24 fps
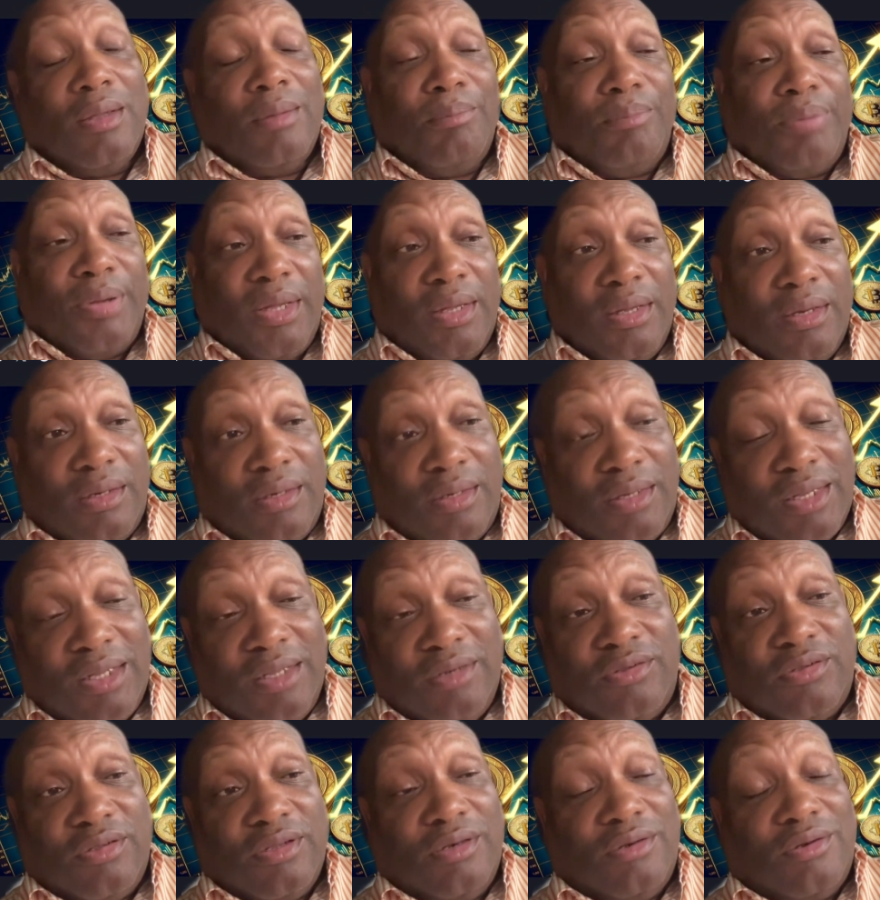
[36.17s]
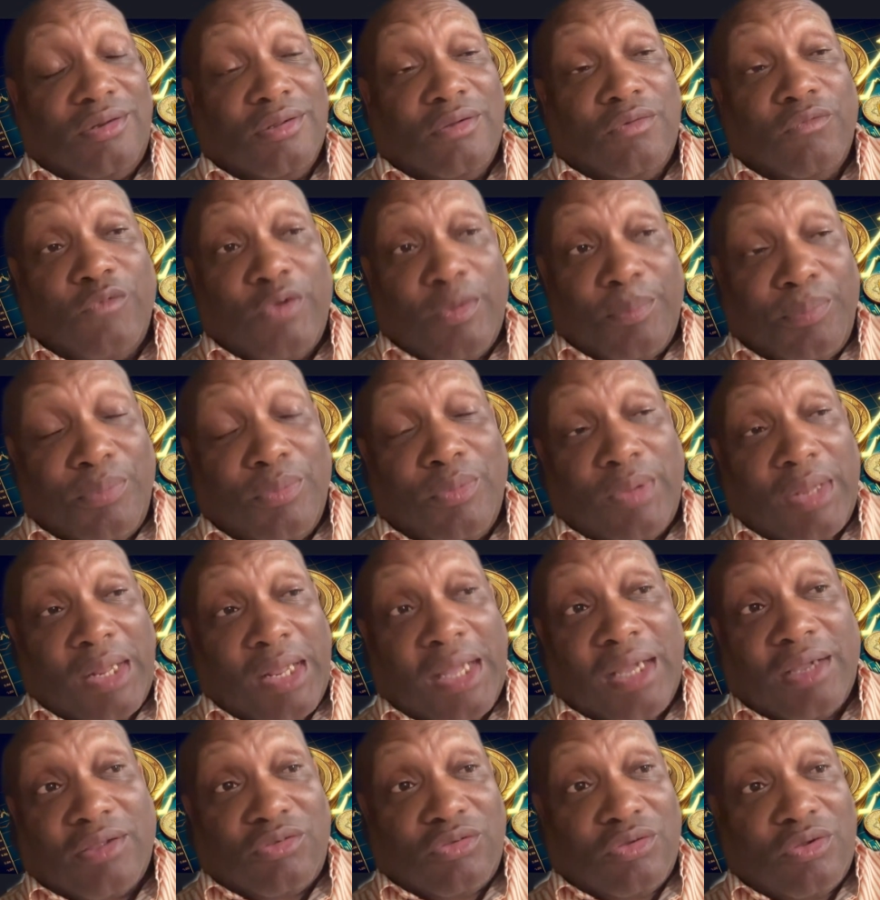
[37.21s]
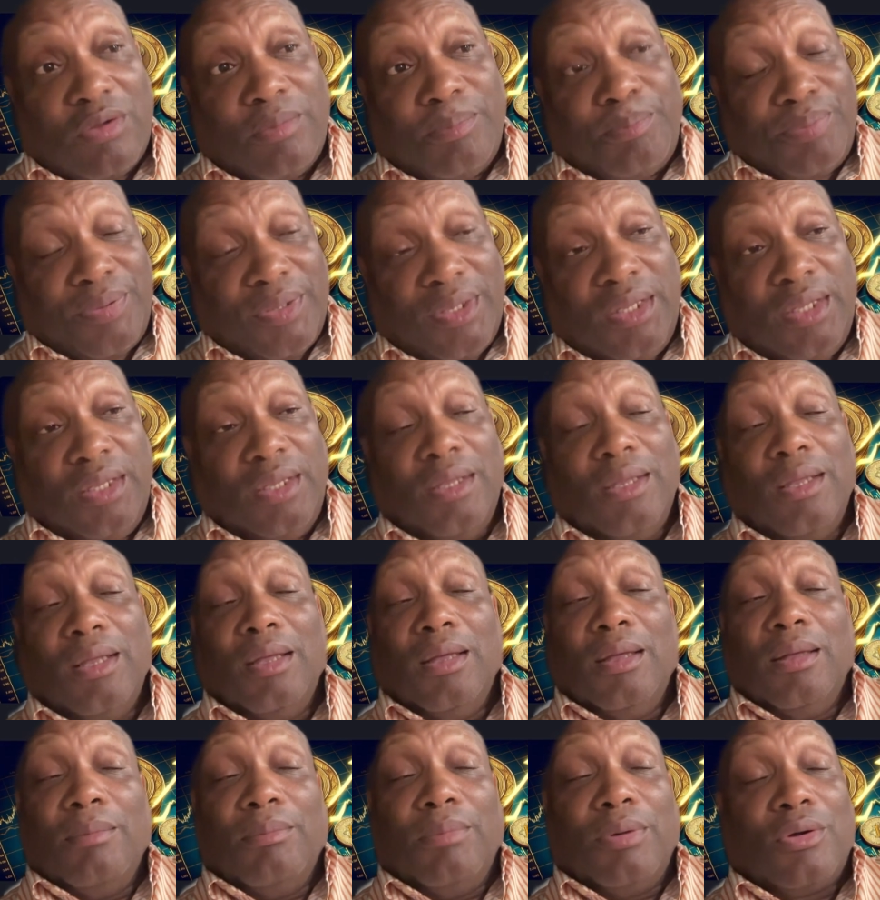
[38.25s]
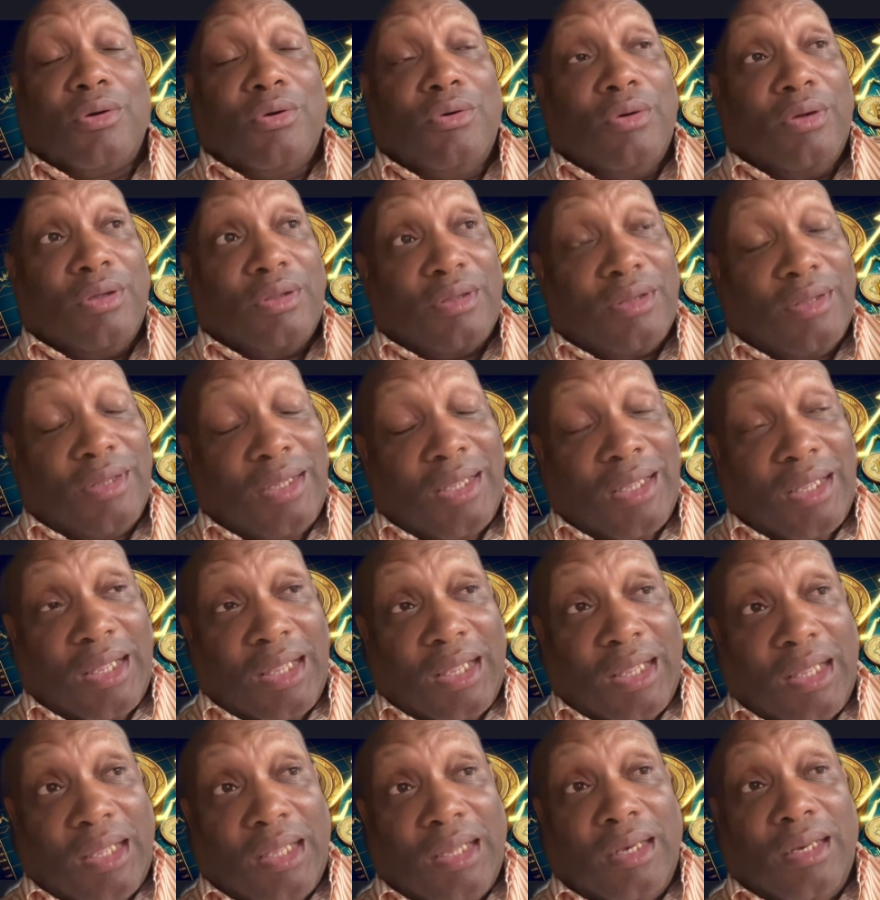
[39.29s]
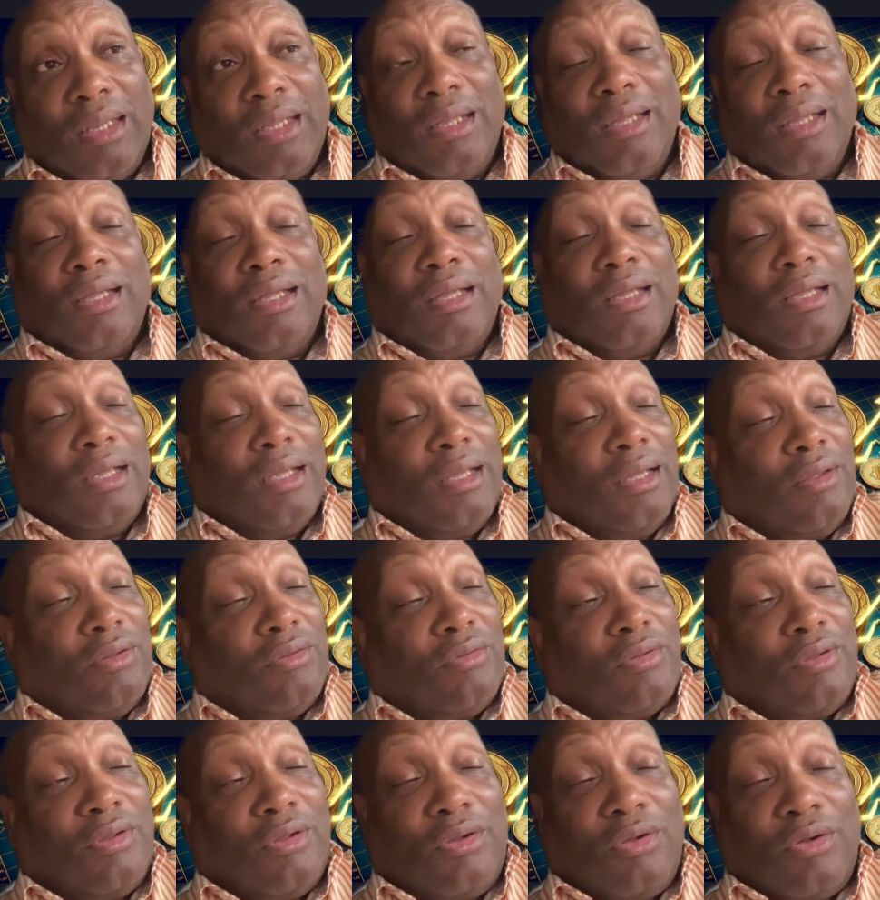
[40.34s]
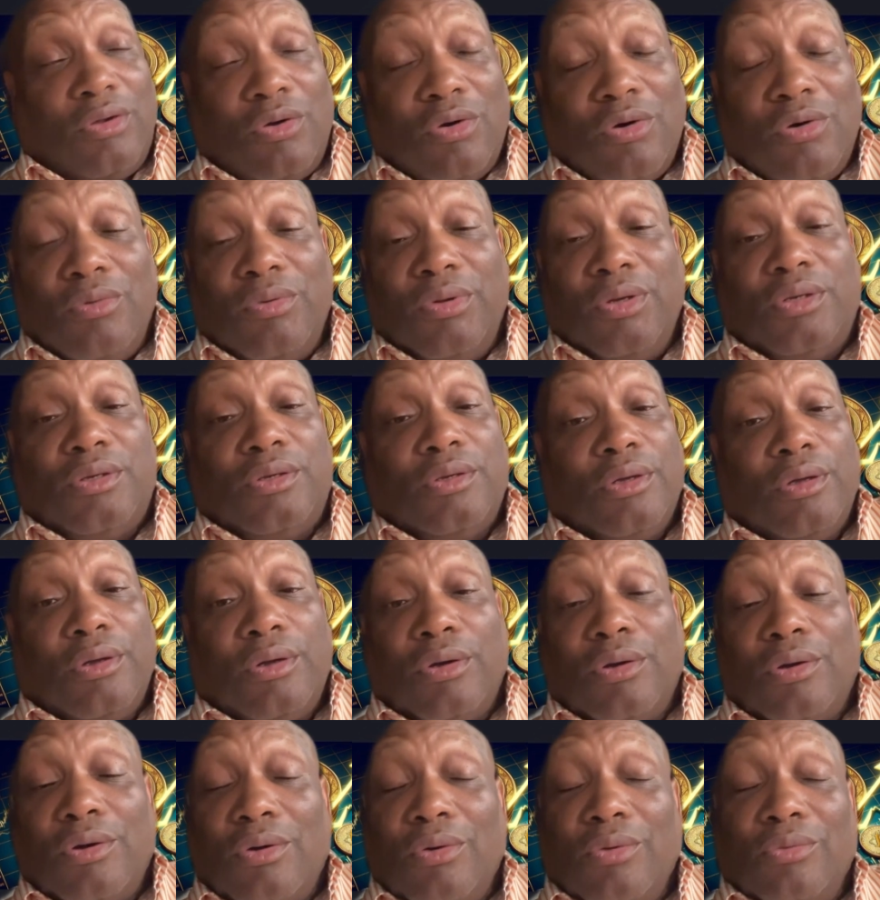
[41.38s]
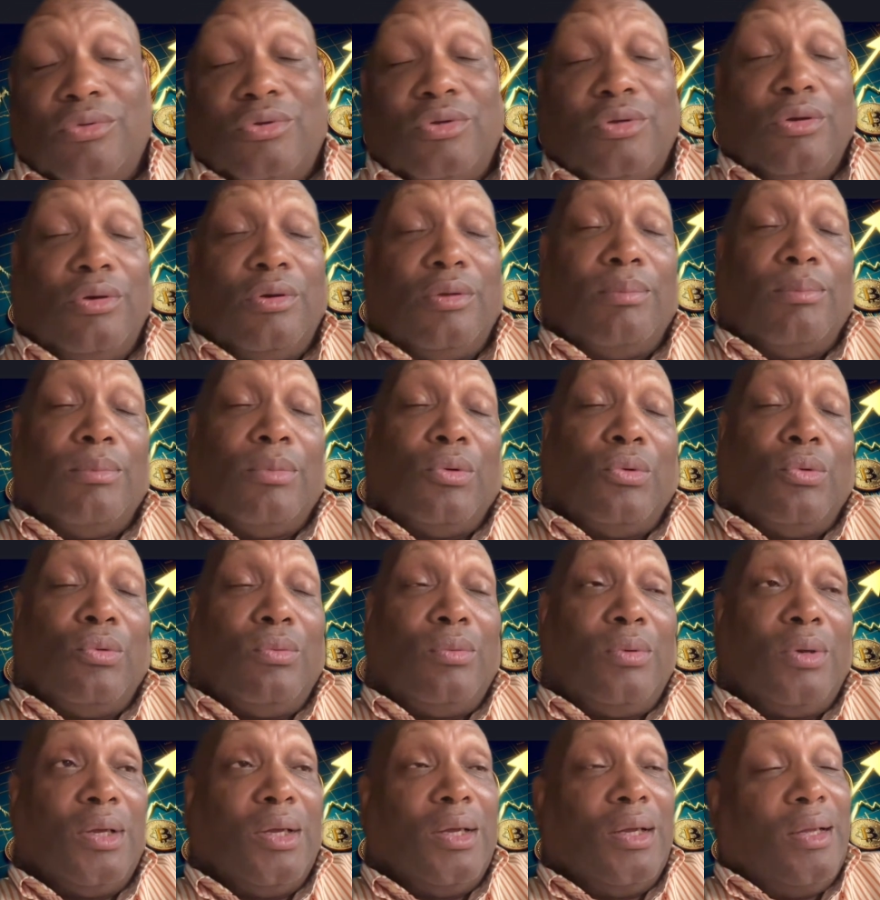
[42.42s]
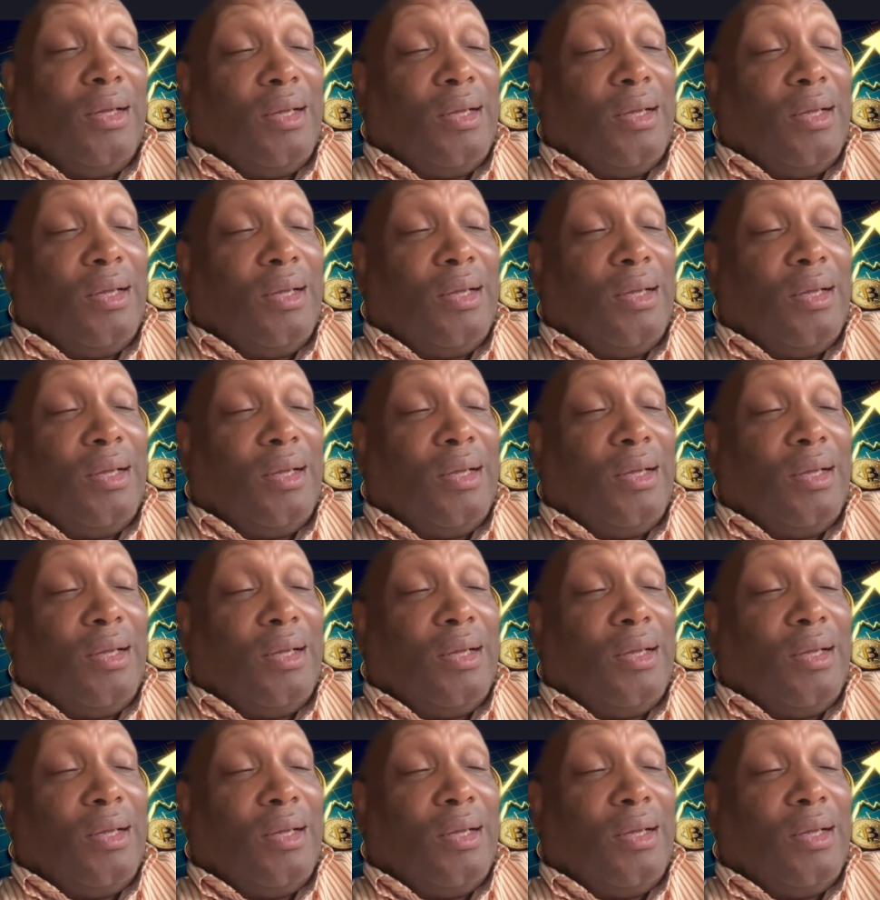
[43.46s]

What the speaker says: Pay attention to Ripple XRP because it is going to go to the moon.